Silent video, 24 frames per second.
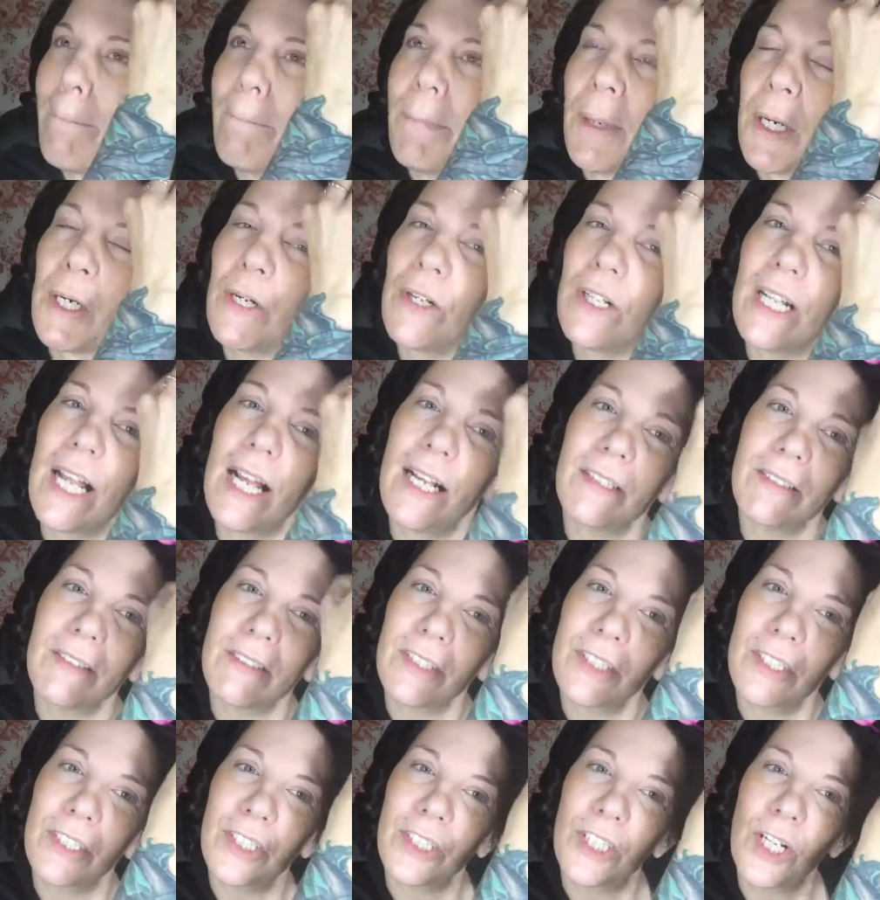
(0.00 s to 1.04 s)

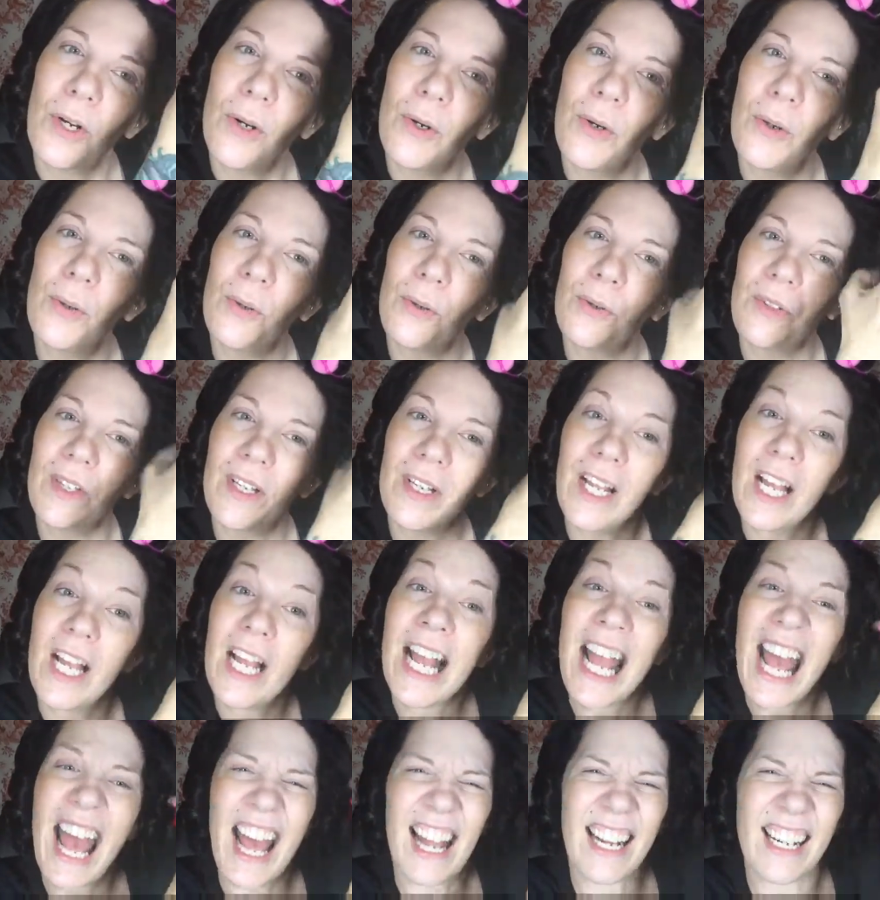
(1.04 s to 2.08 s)
burlesque shows
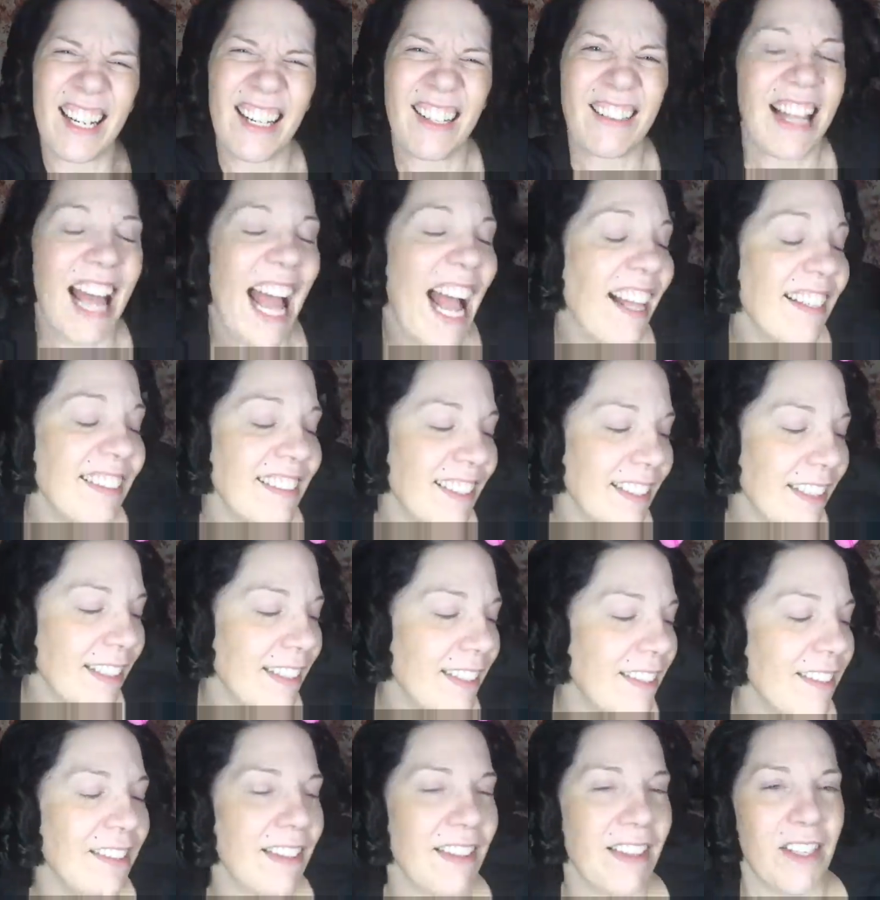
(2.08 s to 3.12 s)
and
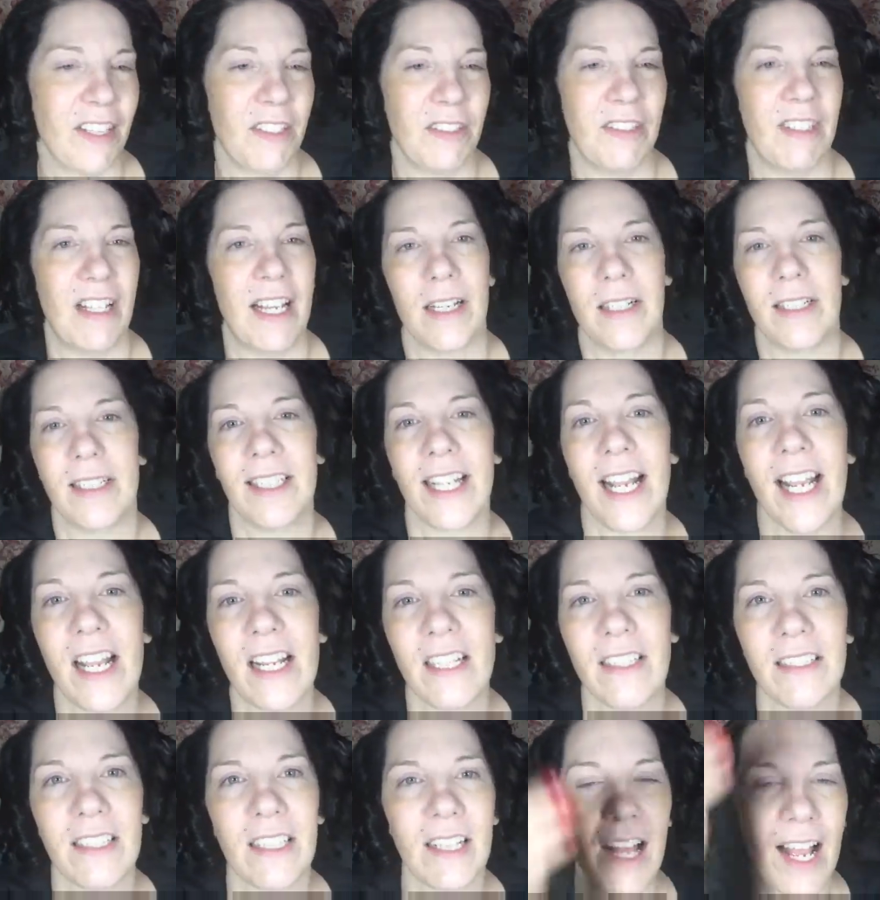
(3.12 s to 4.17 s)
classes. There's like
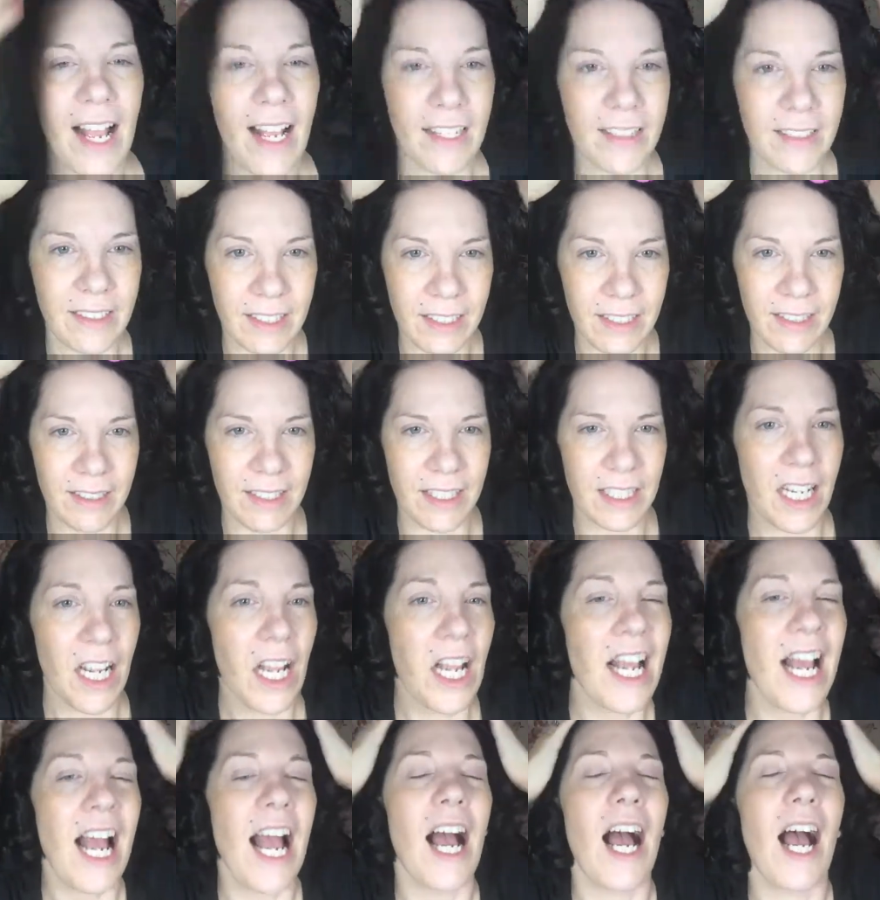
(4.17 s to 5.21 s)
dance classes, and
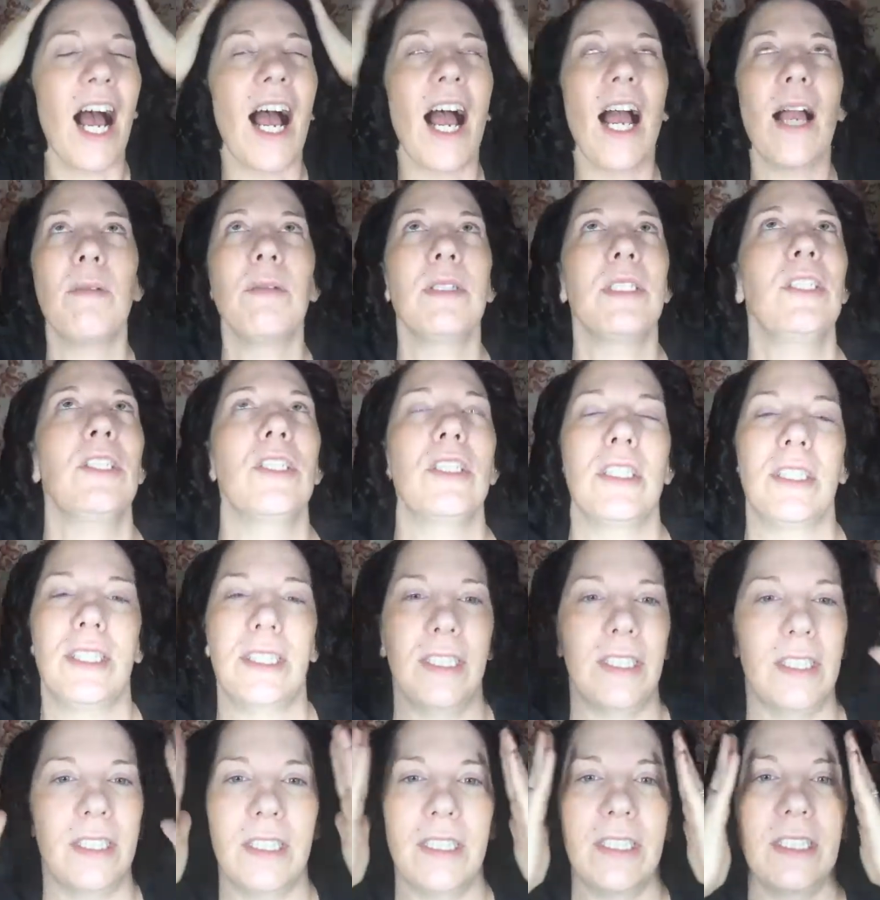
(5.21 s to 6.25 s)
I mean,
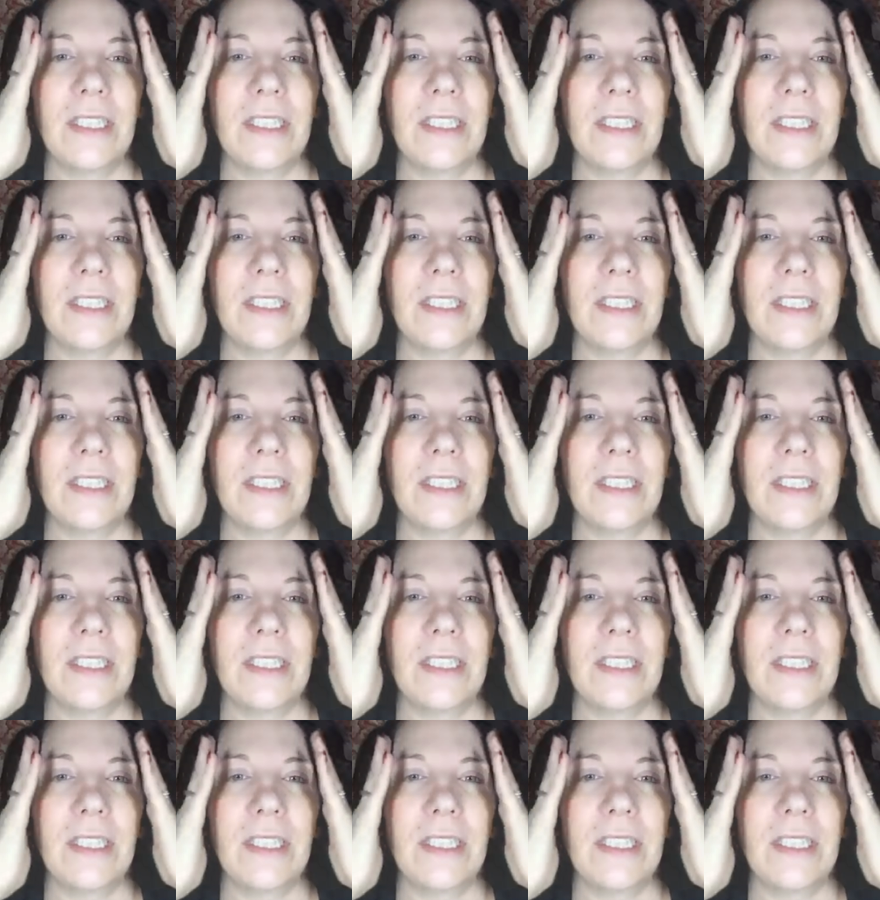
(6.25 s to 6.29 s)
just